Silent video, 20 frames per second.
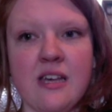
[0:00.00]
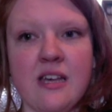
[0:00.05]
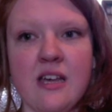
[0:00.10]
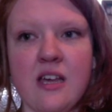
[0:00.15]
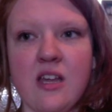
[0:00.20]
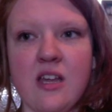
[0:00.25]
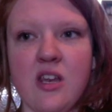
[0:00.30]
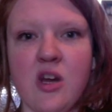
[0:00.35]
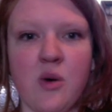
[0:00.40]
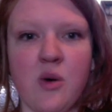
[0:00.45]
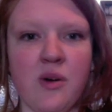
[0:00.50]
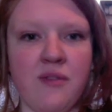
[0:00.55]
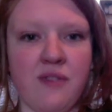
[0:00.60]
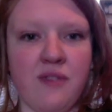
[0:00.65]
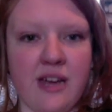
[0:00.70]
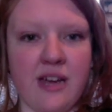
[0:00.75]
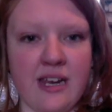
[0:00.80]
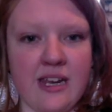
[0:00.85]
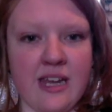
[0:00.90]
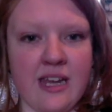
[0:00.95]
no one
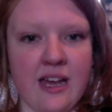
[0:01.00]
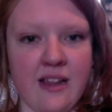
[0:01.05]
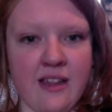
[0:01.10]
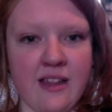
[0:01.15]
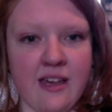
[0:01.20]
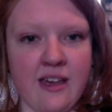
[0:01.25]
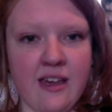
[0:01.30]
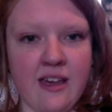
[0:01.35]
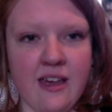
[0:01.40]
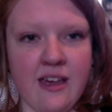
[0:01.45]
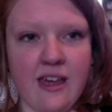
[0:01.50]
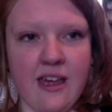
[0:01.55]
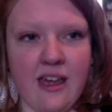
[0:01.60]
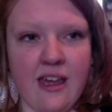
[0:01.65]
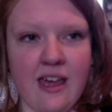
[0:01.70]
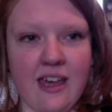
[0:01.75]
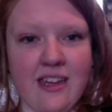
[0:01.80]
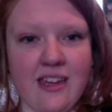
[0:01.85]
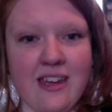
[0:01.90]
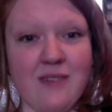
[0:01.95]
invited Kelly,
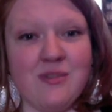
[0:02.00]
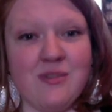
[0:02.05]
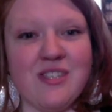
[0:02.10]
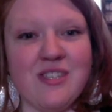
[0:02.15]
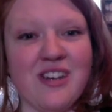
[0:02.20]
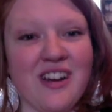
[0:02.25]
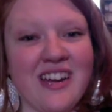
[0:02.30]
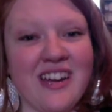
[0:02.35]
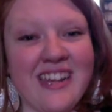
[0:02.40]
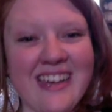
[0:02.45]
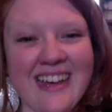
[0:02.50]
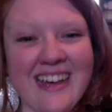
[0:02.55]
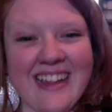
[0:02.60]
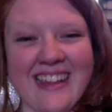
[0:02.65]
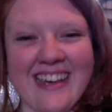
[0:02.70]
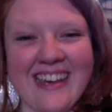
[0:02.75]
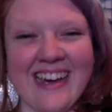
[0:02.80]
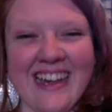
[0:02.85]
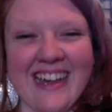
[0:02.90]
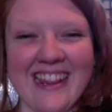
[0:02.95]
and I'm sorry,
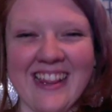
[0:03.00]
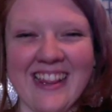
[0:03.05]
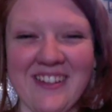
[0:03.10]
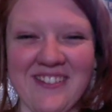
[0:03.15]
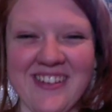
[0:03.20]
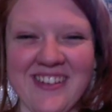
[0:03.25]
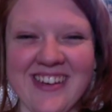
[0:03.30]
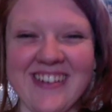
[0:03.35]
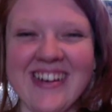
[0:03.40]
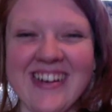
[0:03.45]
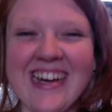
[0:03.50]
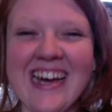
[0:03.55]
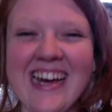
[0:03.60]
Kelly, I love you.